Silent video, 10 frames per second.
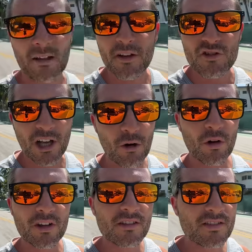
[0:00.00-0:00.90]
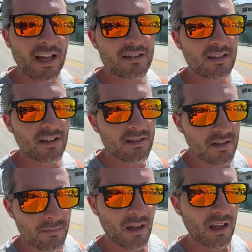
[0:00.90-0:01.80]
the general consensus
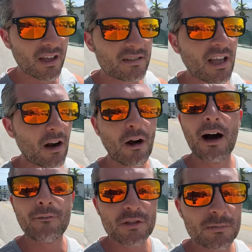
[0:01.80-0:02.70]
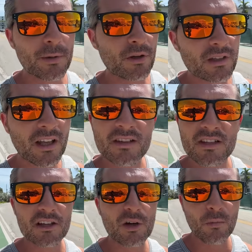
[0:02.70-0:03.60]
is that office buildings
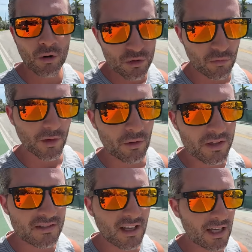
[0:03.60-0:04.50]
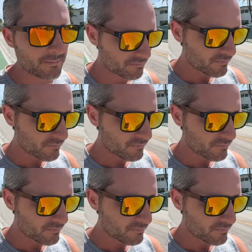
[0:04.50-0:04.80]
and commercial real estate